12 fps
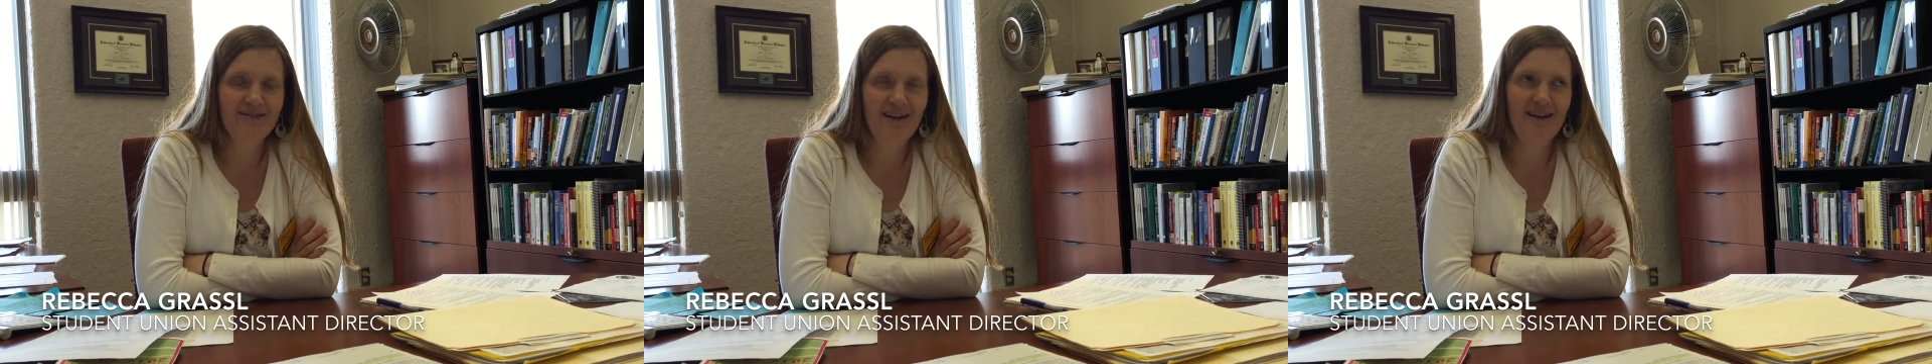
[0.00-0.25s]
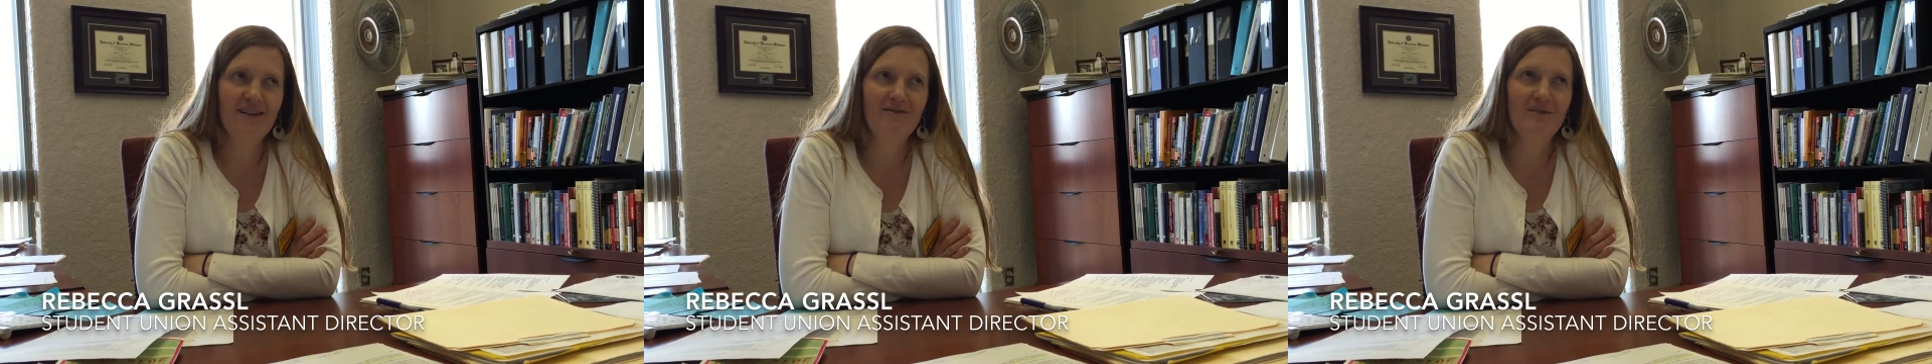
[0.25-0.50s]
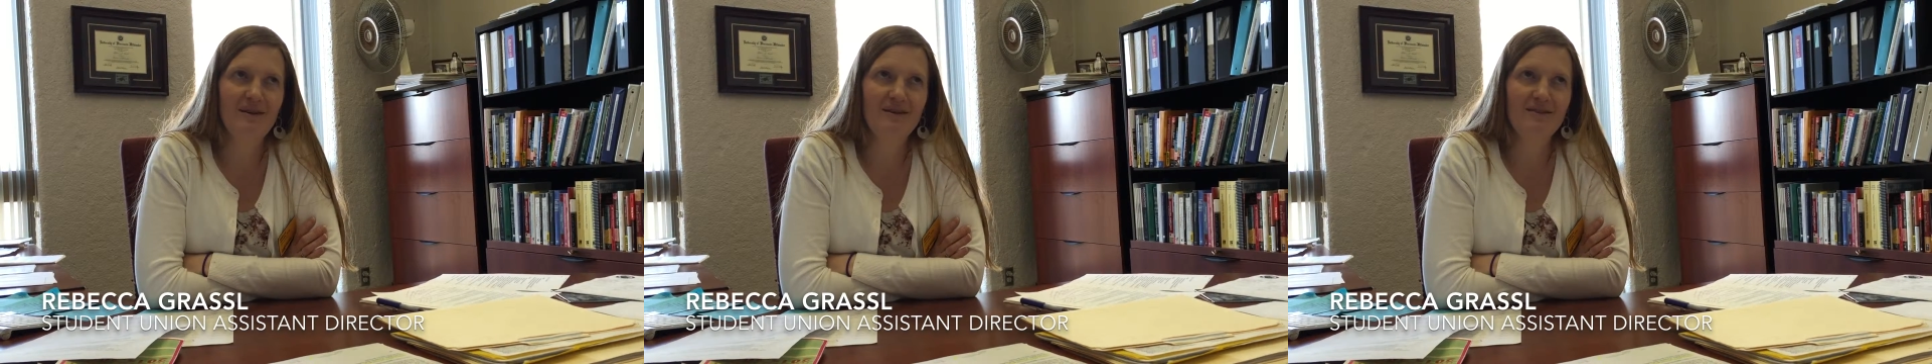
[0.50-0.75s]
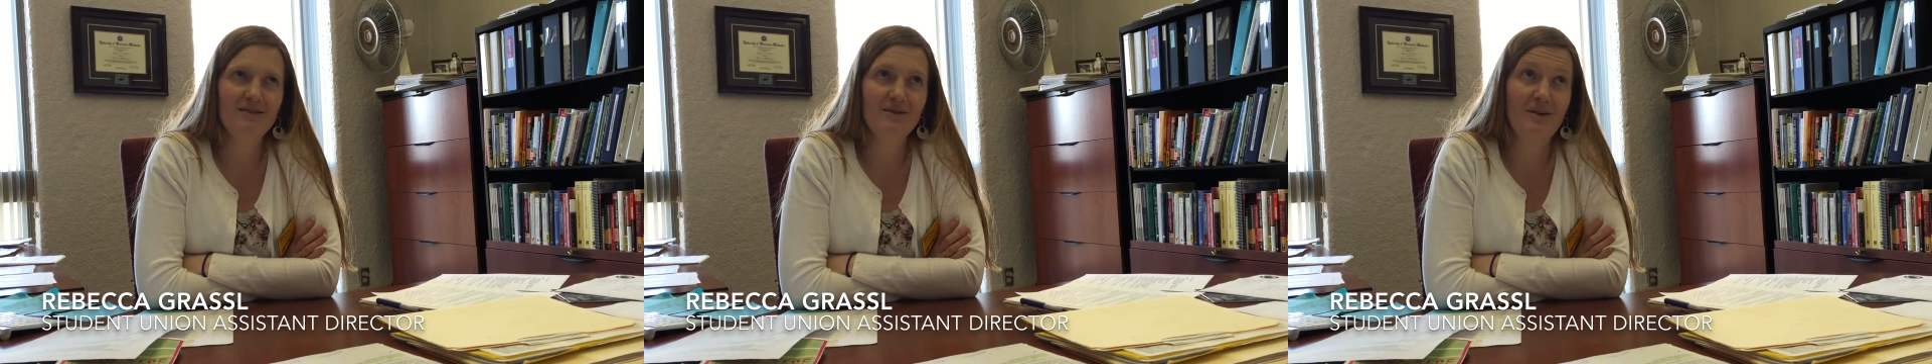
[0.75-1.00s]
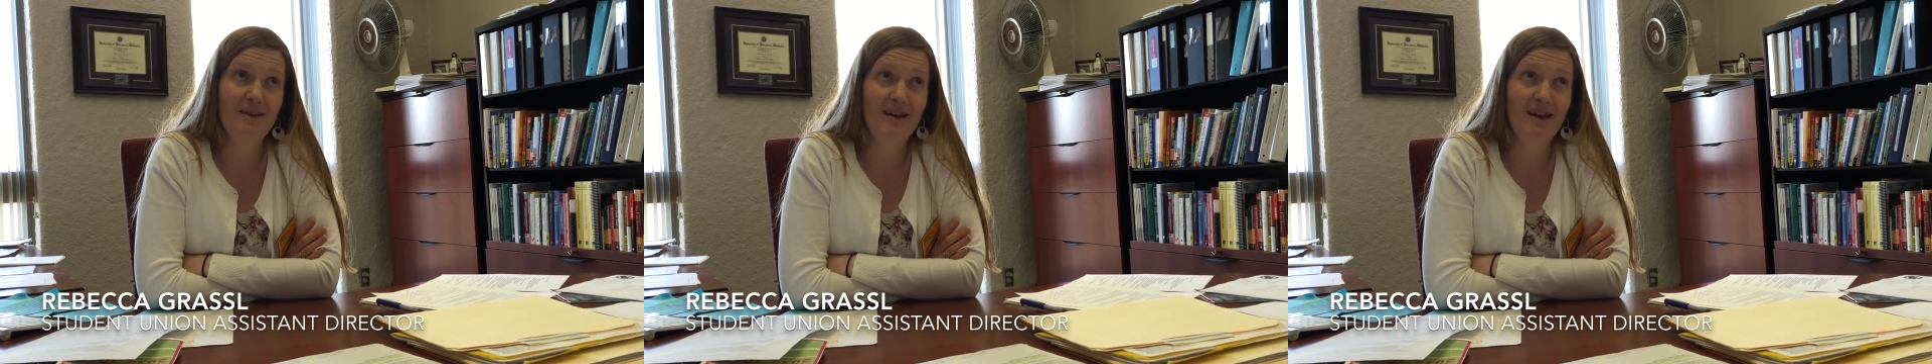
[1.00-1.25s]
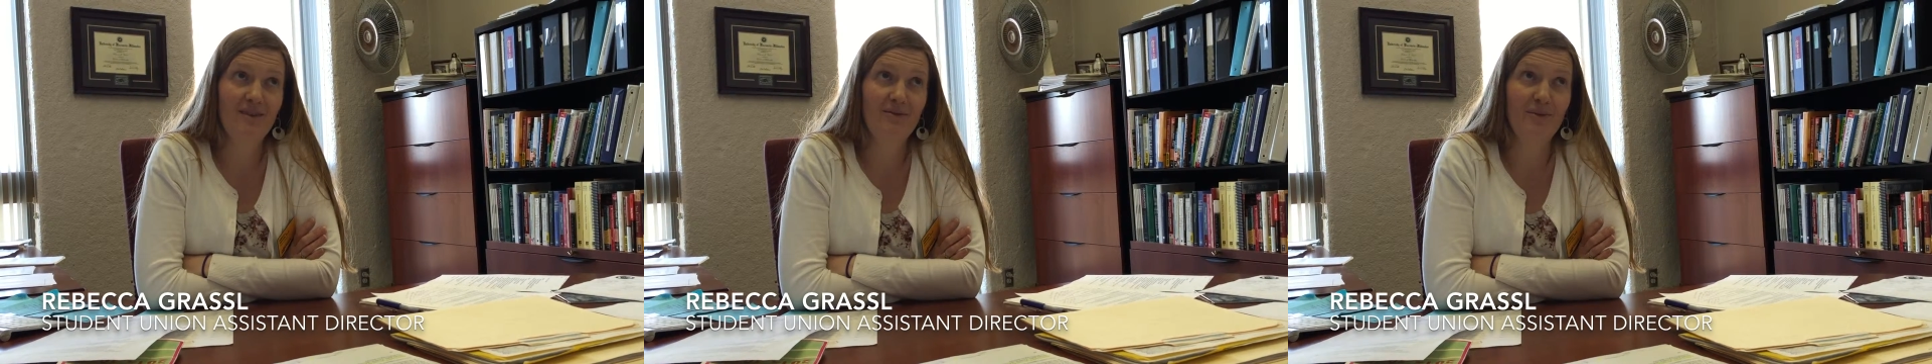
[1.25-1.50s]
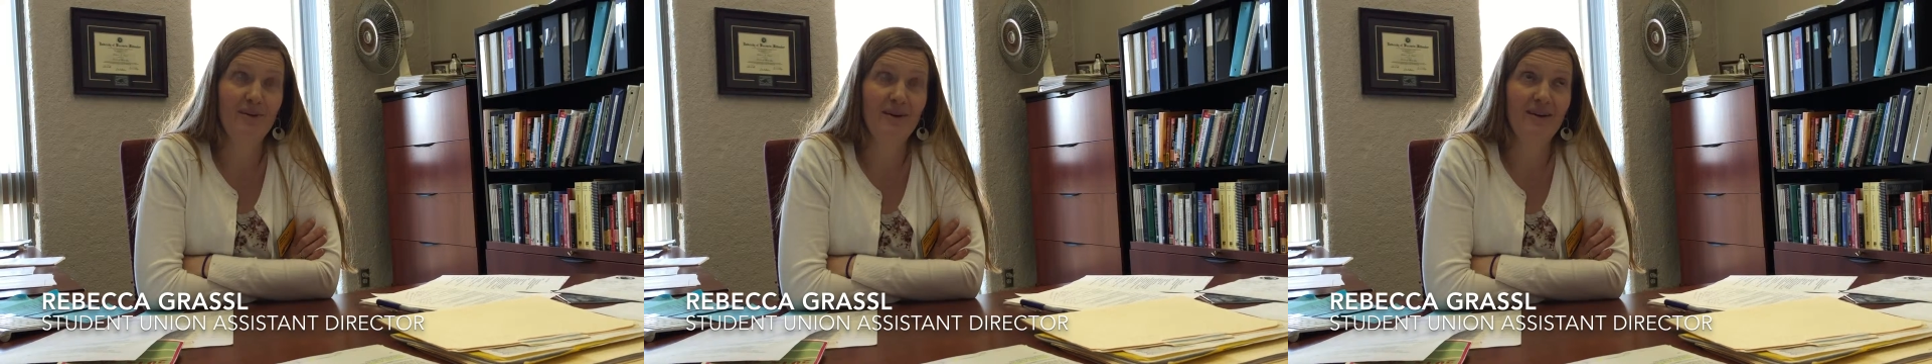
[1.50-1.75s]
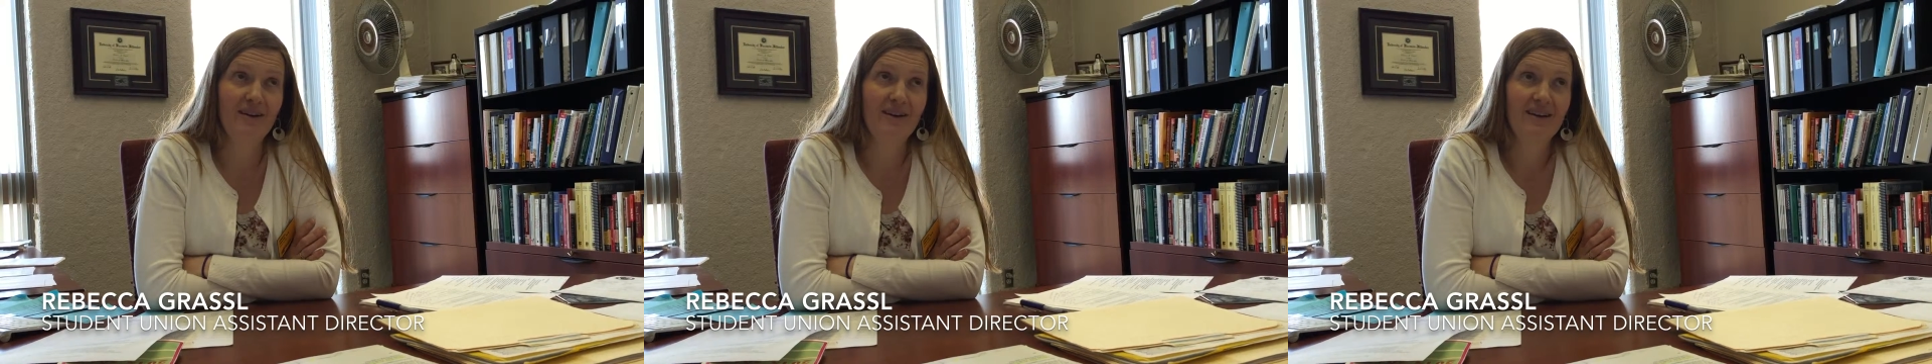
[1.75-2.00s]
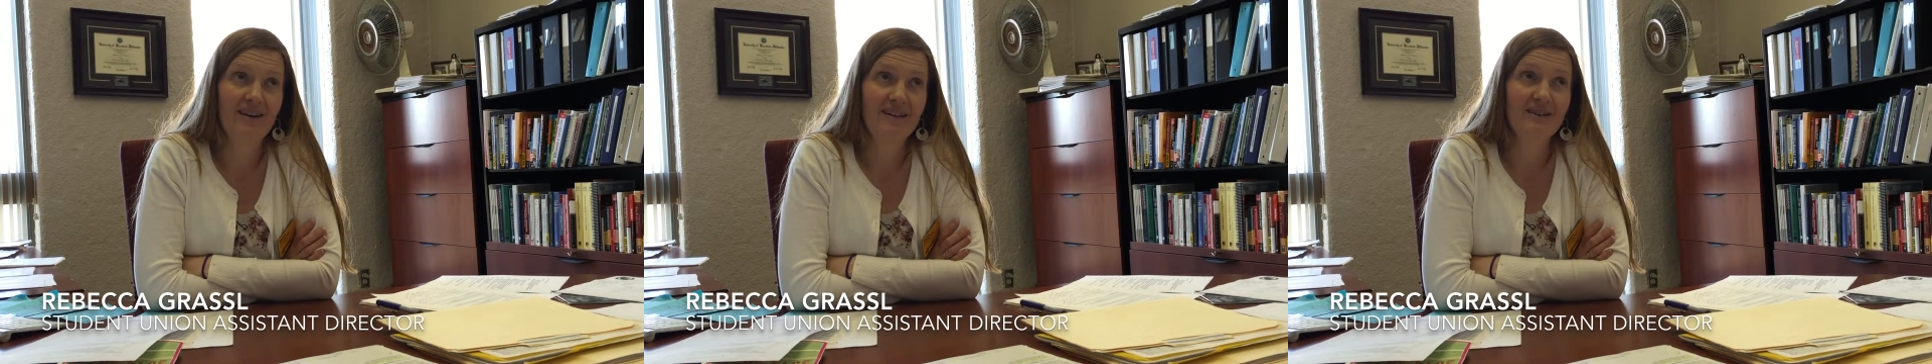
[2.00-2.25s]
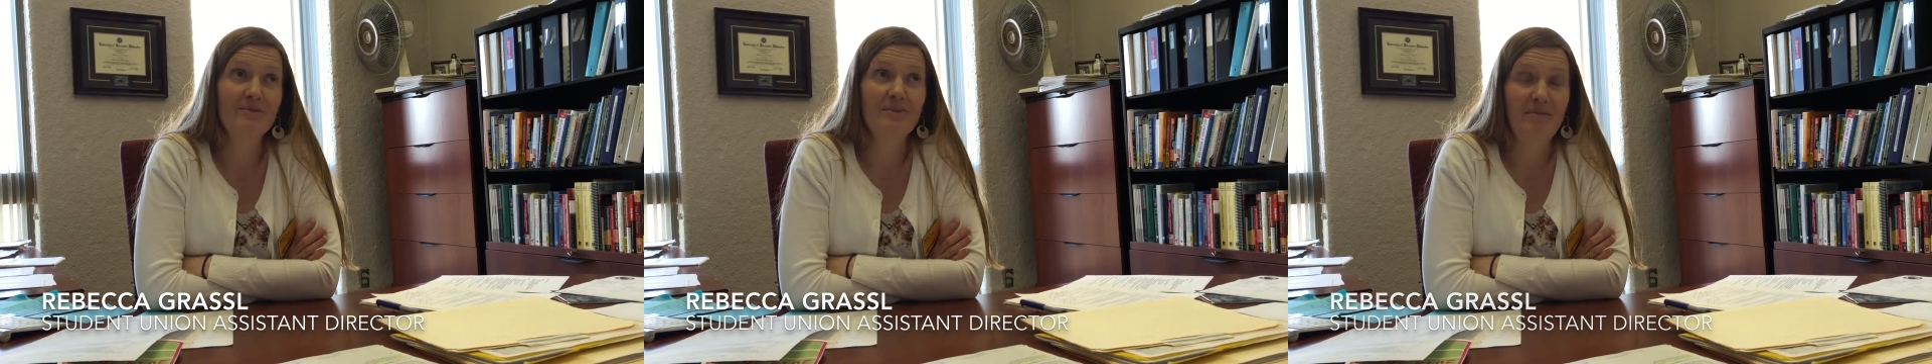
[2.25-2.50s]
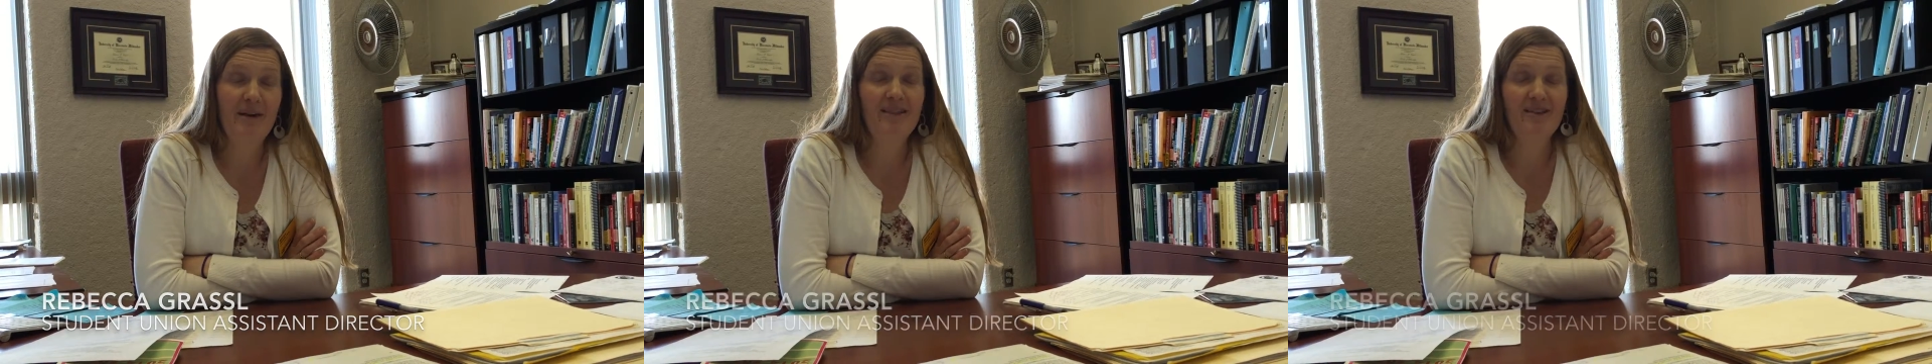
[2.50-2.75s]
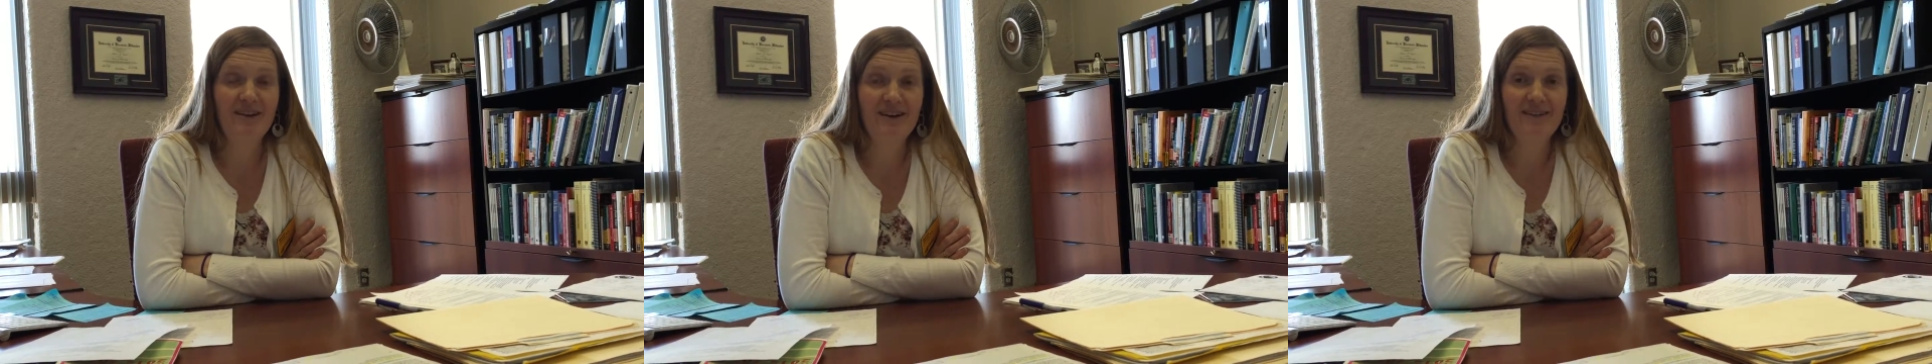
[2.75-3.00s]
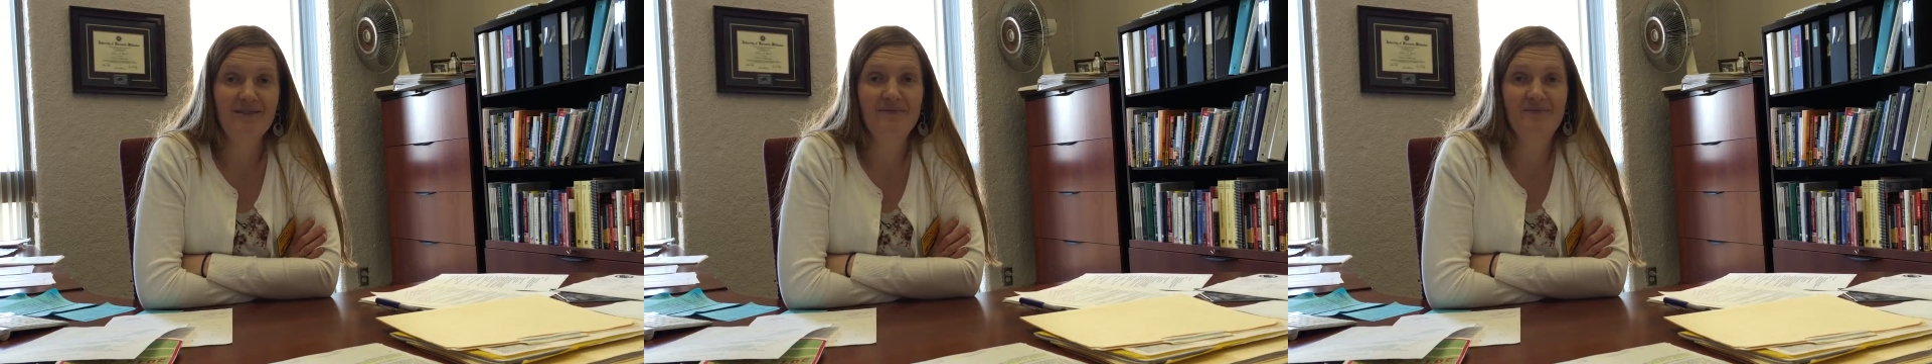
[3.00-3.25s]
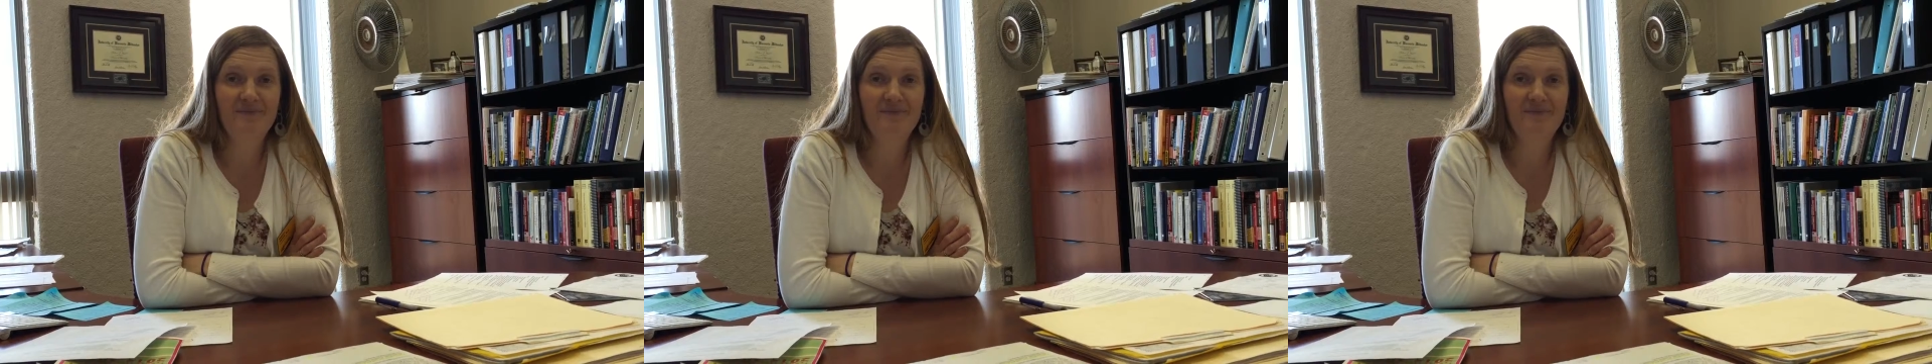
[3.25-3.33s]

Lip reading: And I've been doing that this will be my third year.